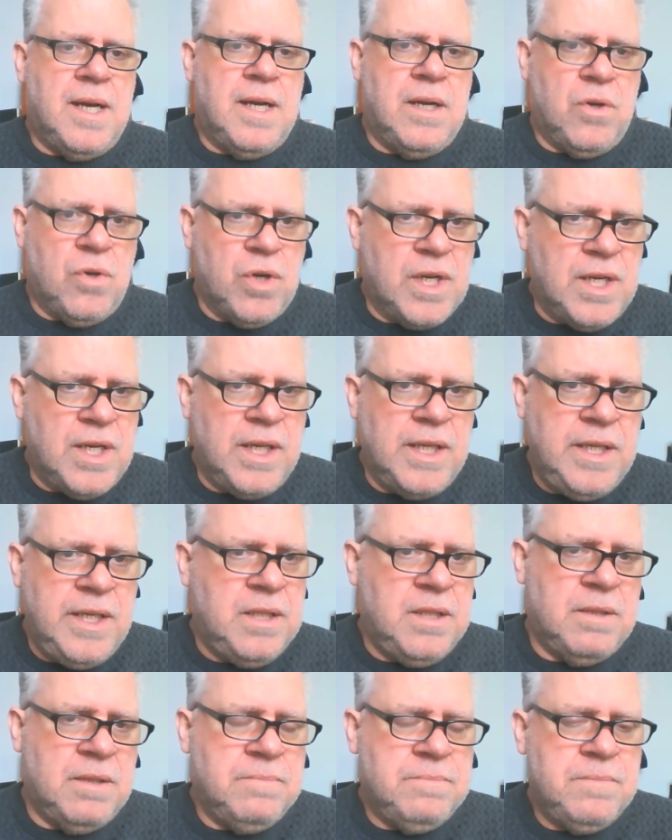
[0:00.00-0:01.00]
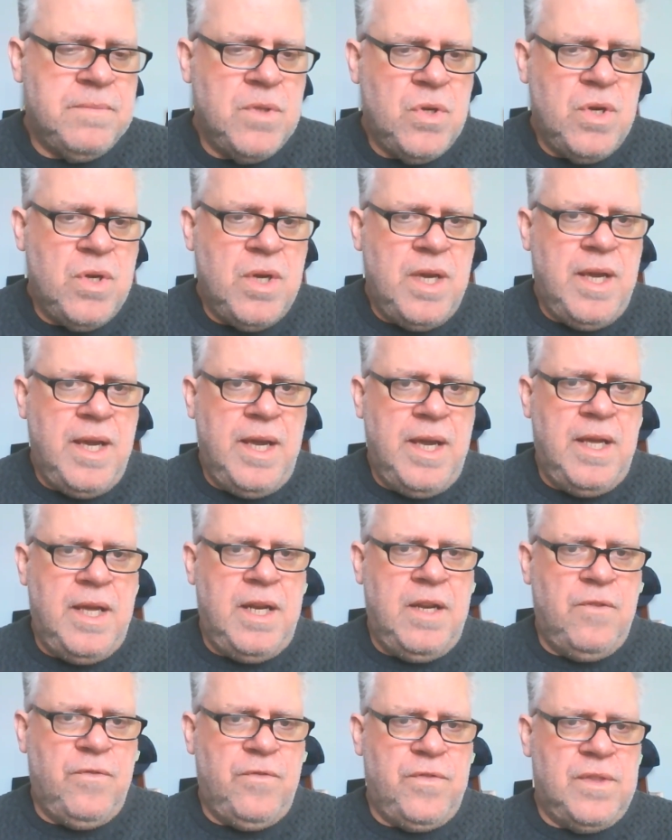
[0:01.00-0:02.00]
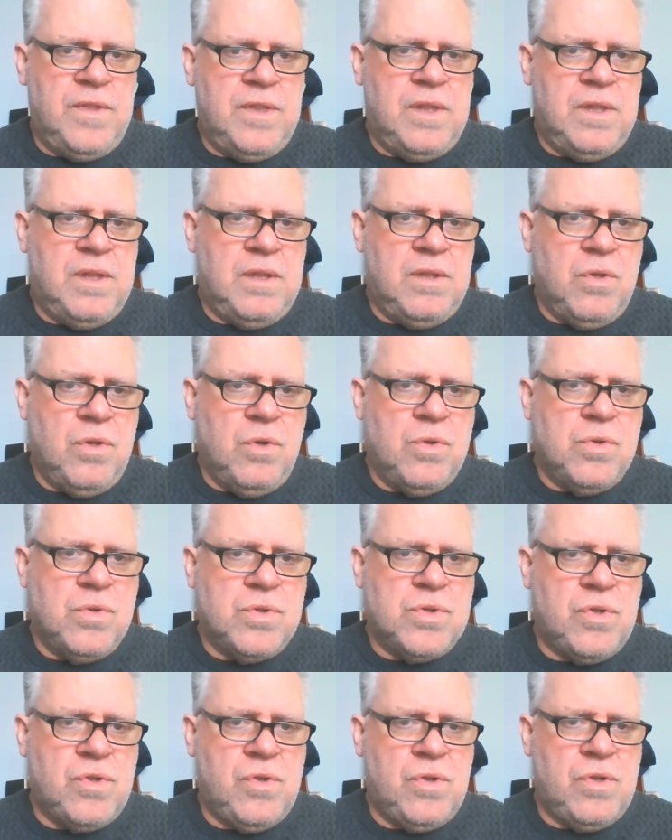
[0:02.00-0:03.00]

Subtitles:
or clean them. And if those,